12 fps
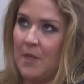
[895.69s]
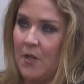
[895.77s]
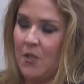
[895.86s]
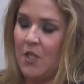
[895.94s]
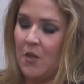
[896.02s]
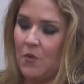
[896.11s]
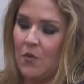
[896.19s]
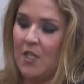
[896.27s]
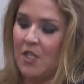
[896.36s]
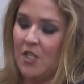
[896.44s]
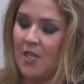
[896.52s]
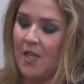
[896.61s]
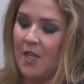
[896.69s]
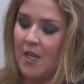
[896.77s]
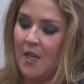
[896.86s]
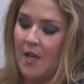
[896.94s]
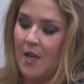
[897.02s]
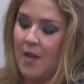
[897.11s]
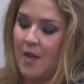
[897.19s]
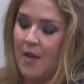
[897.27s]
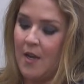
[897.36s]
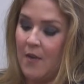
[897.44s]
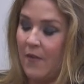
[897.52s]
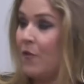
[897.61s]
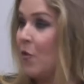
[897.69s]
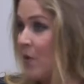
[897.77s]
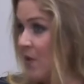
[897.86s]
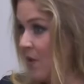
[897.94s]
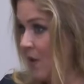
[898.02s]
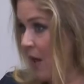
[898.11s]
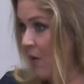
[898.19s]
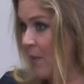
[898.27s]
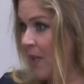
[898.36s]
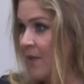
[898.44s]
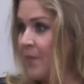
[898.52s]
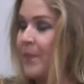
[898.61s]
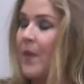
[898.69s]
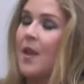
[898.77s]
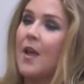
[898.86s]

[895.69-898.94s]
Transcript: last year or this year, 4 in the Caribbean,